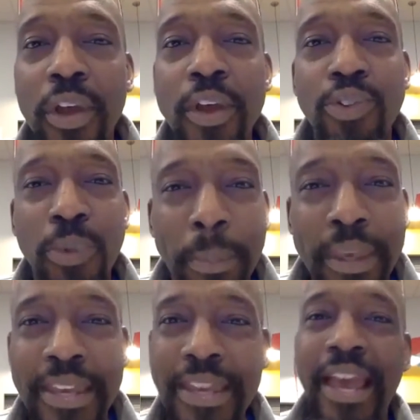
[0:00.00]
to
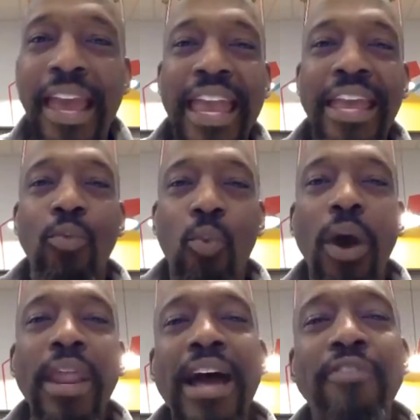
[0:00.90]
be in
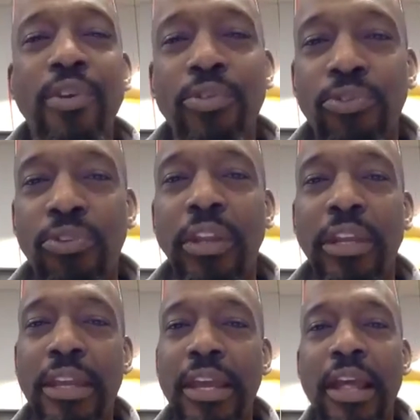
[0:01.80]
whatever
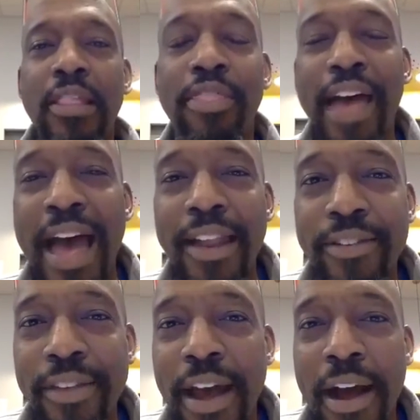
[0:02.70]
city that
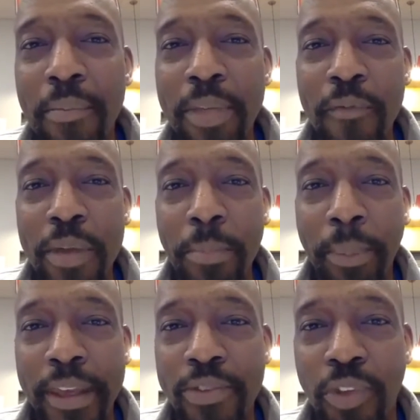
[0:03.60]
they've been
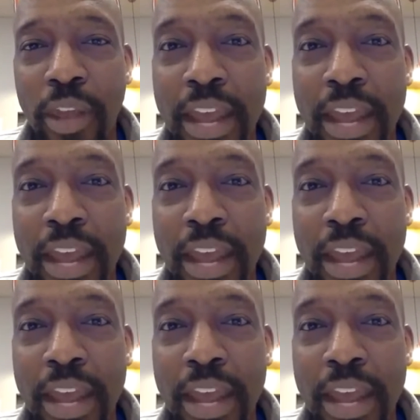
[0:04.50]
placed in.